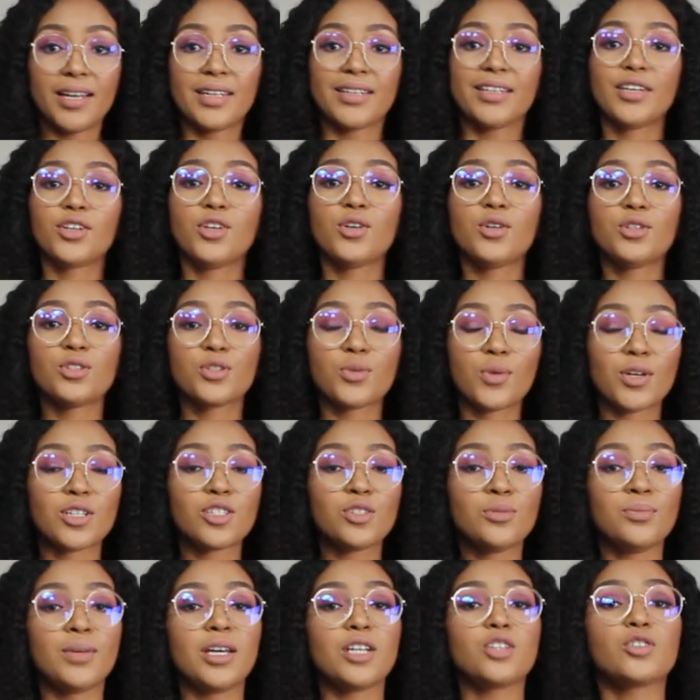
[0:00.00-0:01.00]
Now you also want
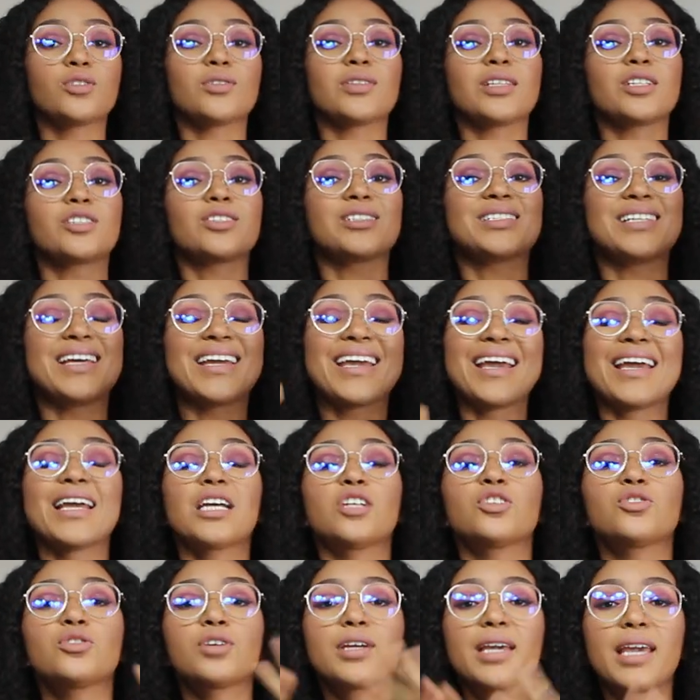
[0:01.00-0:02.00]
to make sure that you take
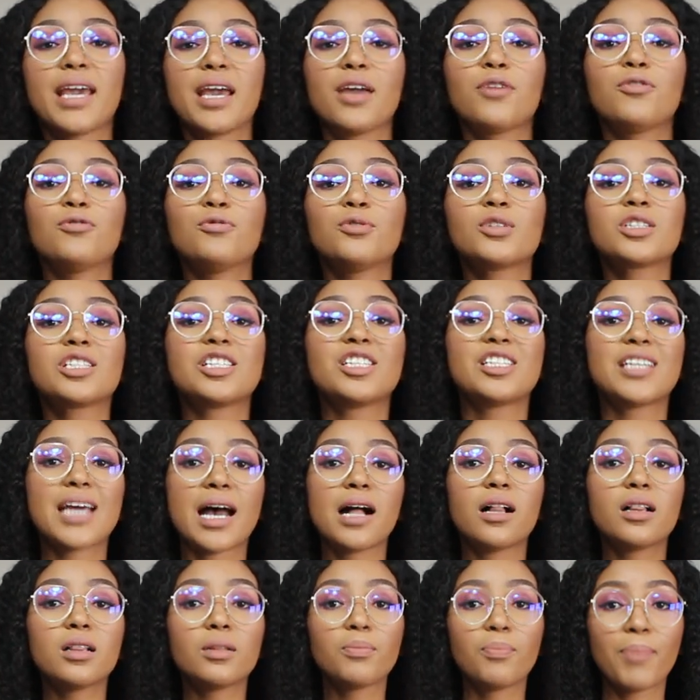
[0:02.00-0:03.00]
extra care for
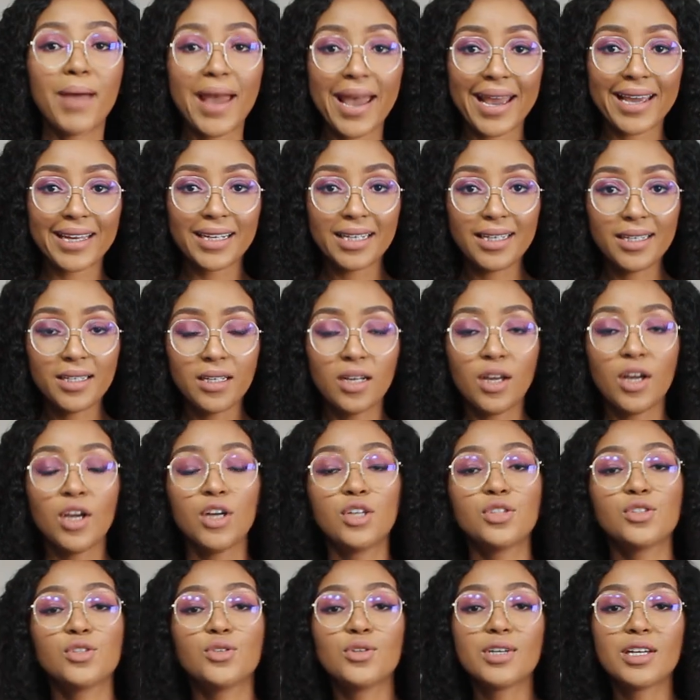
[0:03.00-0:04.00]
gel padding,
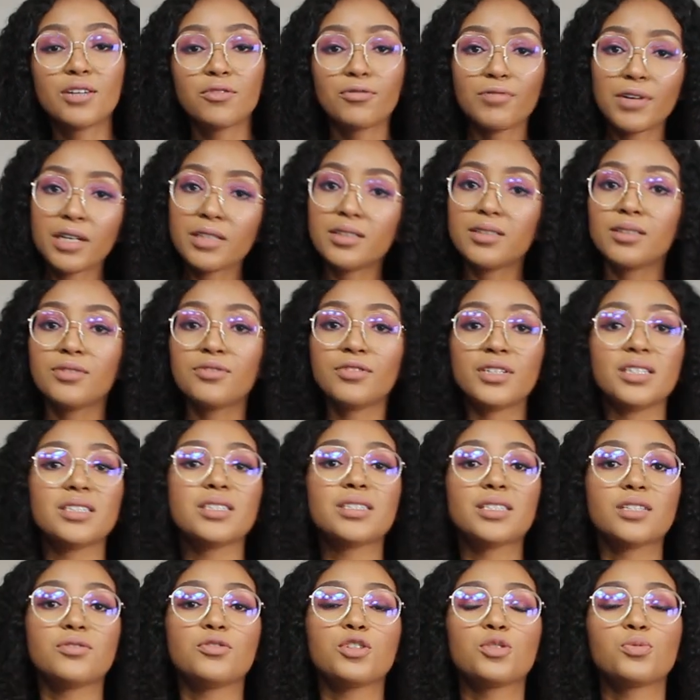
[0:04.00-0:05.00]
so you can feel
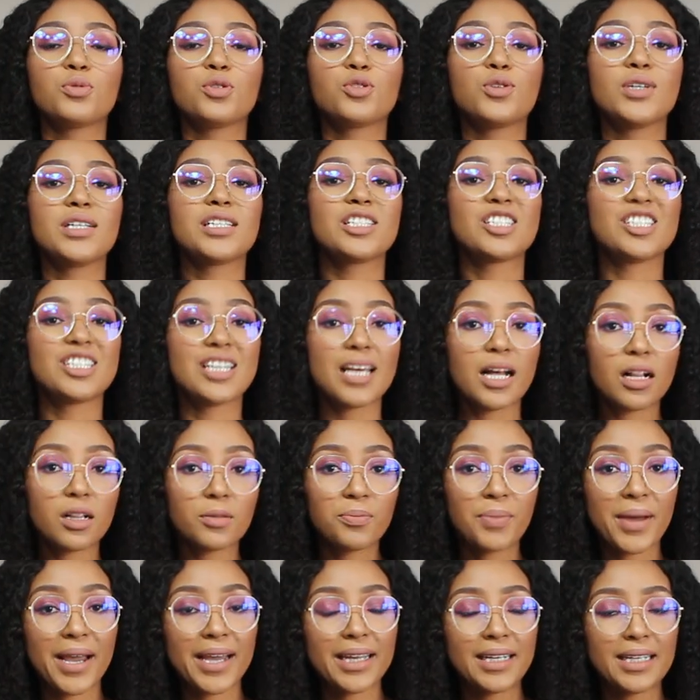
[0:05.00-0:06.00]
the difference between gel
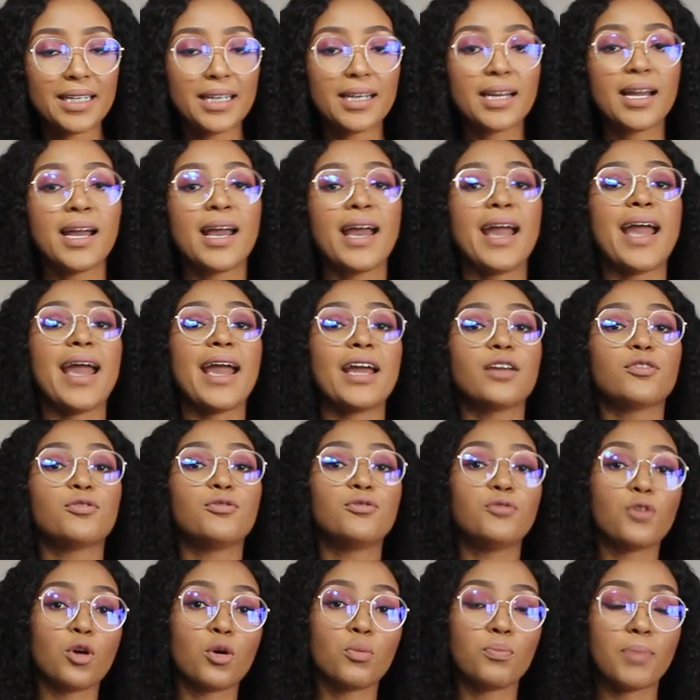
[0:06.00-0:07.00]
padding and
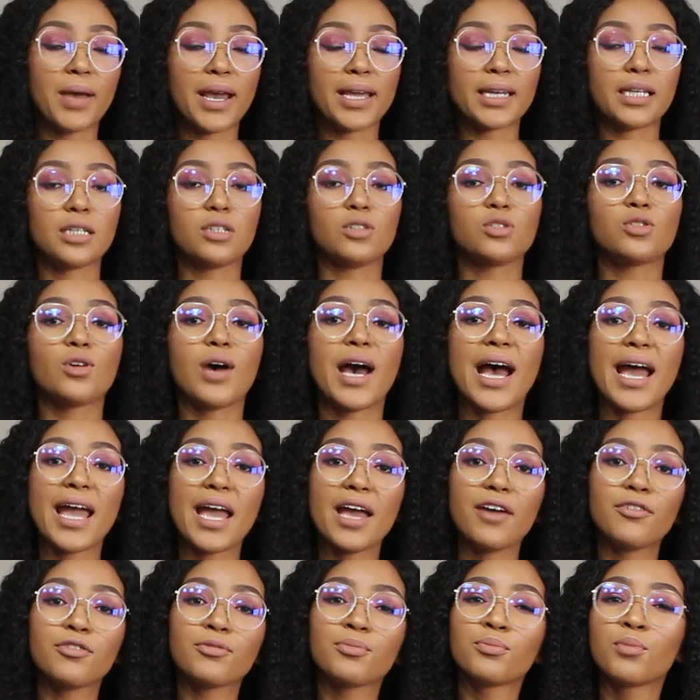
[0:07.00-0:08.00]
foam padding. So I
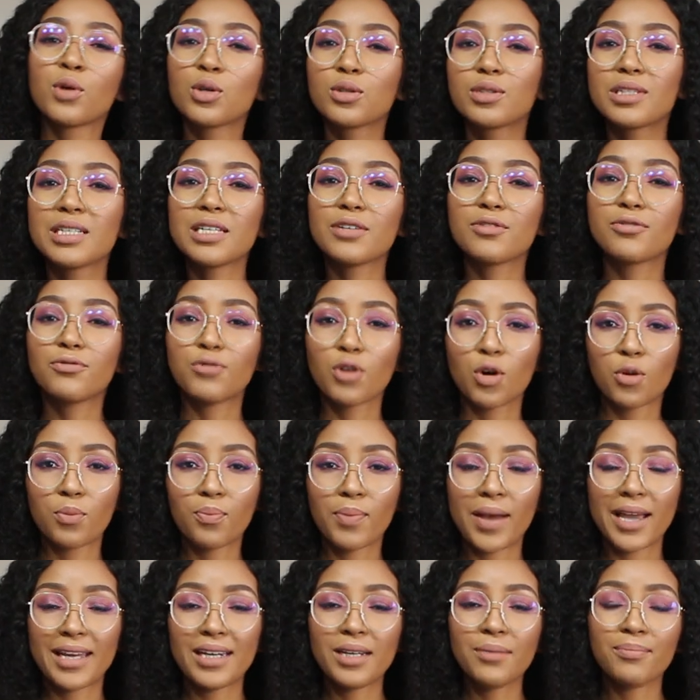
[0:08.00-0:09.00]
have mostly foam
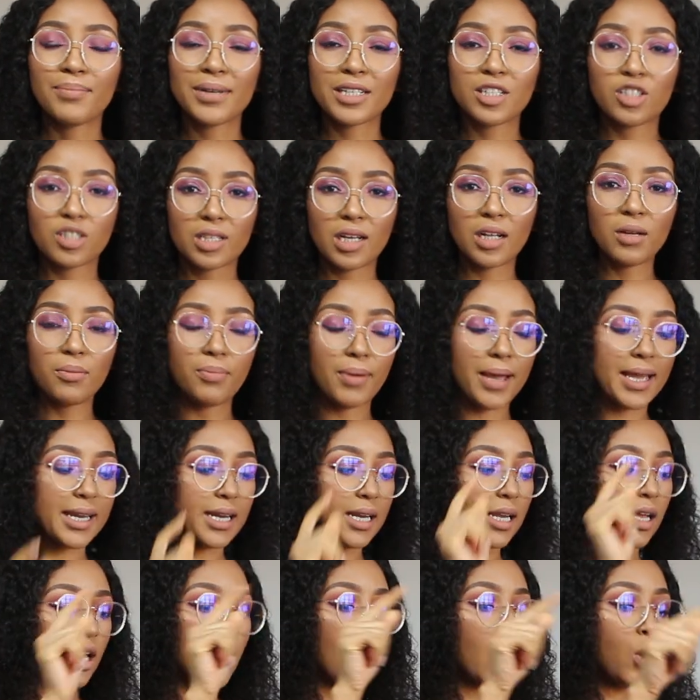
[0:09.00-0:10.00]
padding, but gel
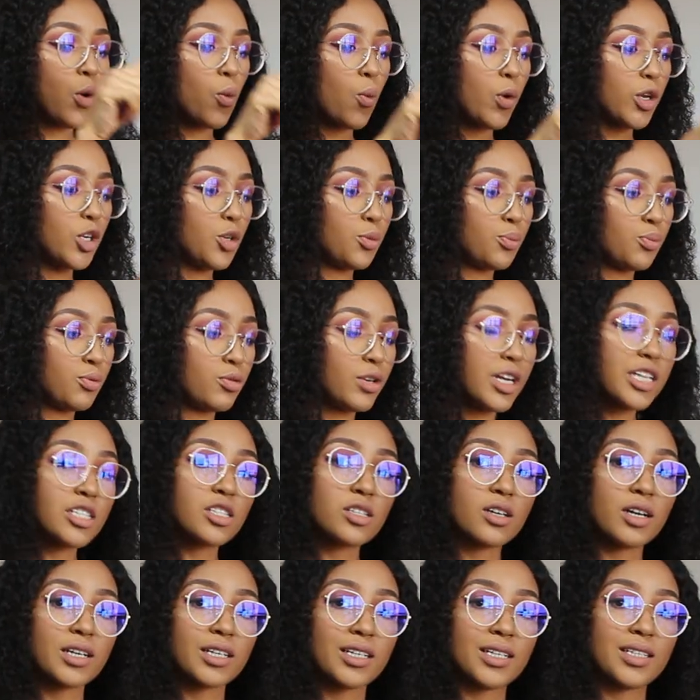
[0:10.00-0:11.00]
padding, when you
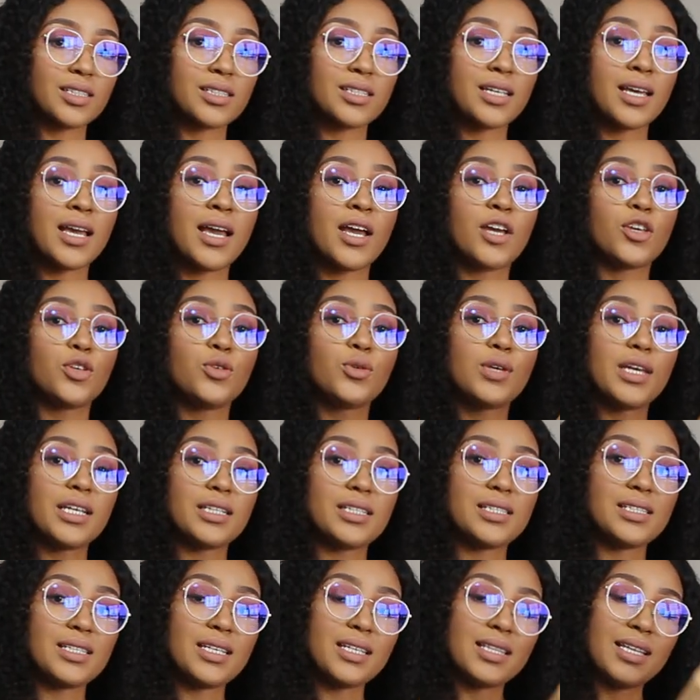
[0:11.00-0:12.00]
press on it, you can
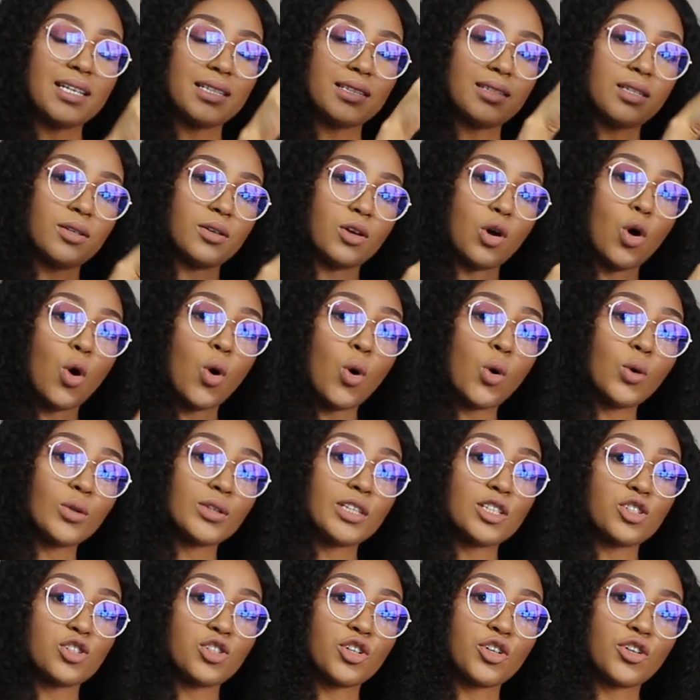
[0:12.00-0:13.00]
see that the hole
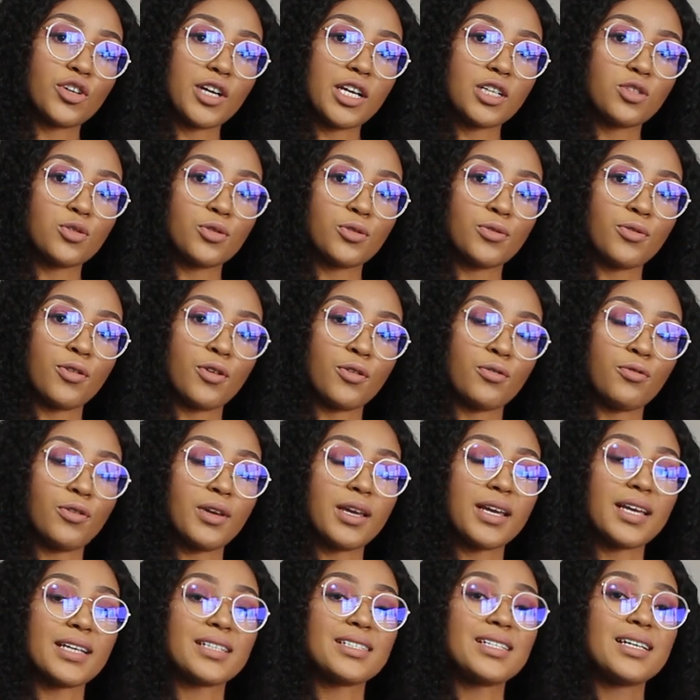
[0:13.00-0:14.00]
that you create with your
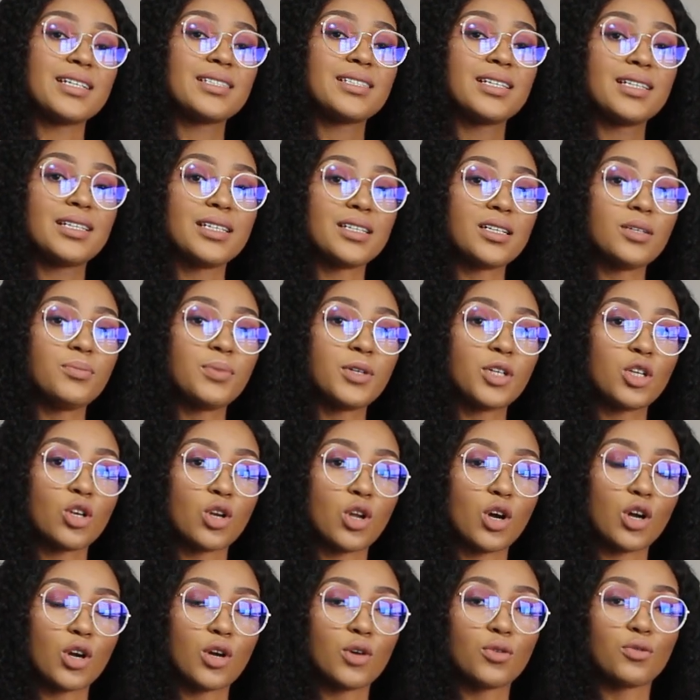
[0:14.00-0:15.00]
finger takes a little bit
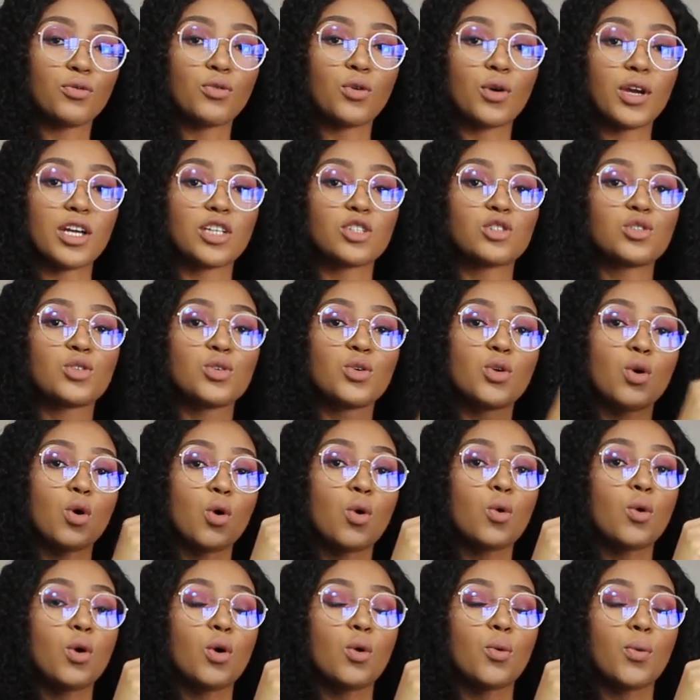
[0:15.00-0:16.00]
longer for it to
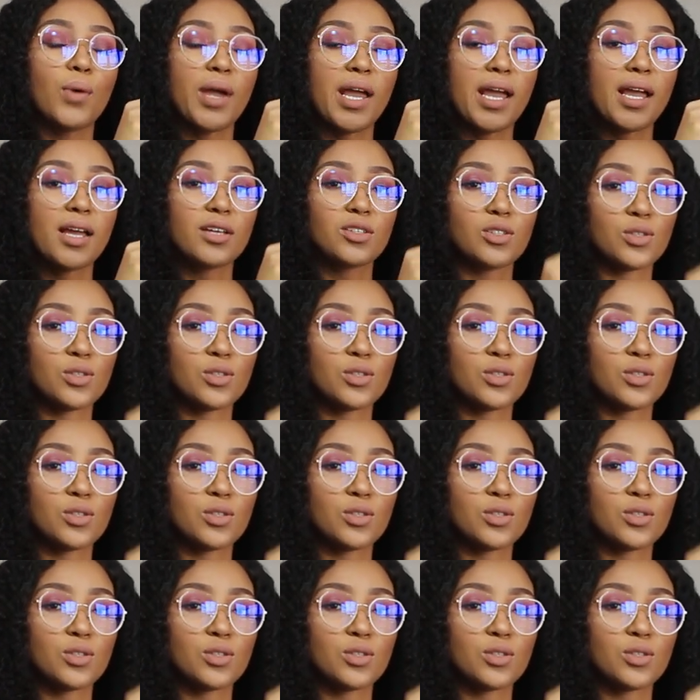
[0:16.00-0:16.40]
go away.